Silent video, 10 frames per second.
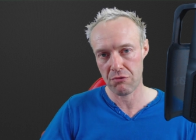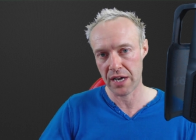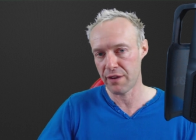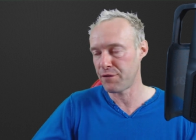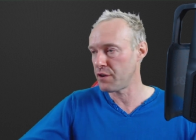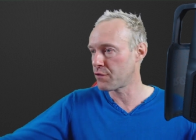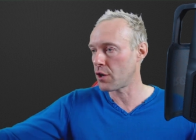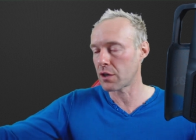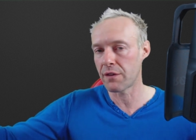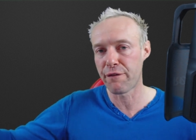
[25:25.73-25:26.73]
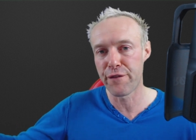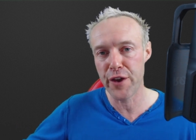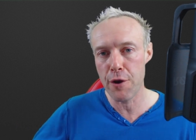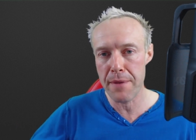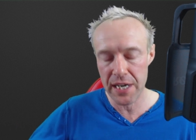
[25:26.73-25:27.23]
right, if you've got a
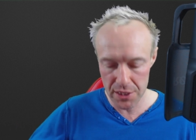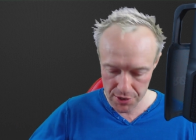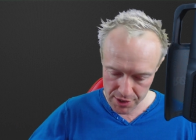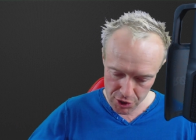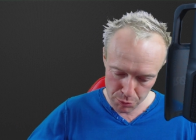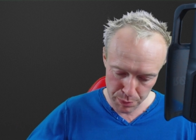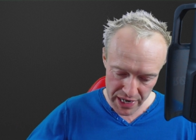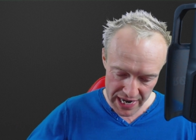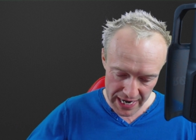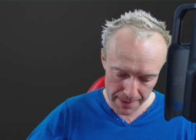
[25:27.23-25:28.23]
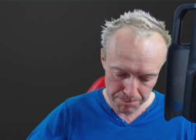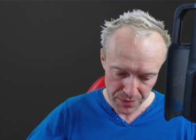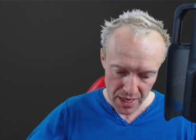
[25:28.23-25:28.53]
few minutes to spare,